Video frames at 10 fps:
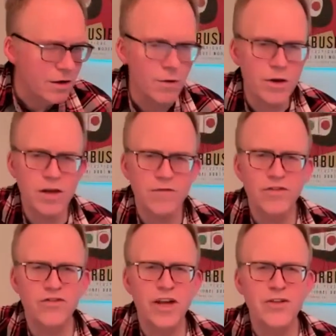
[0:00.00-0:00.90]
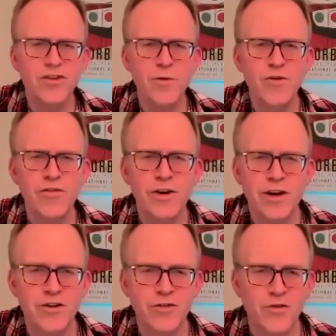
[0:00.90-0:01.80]
Well, you have to send some over
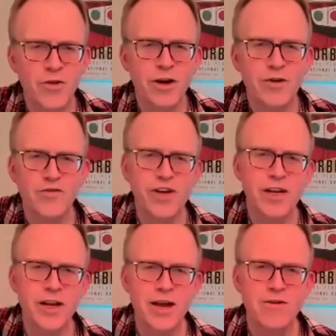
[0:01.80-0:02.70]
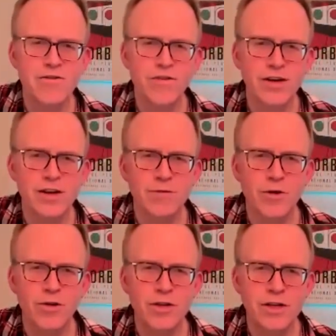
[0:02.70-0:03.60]
because folk are freaking out over here.
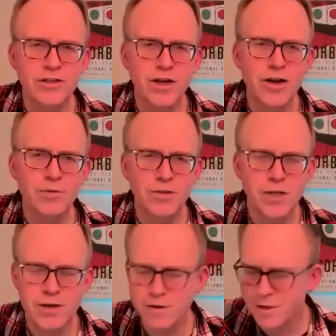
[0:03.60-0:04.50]
We're all eating turnips now.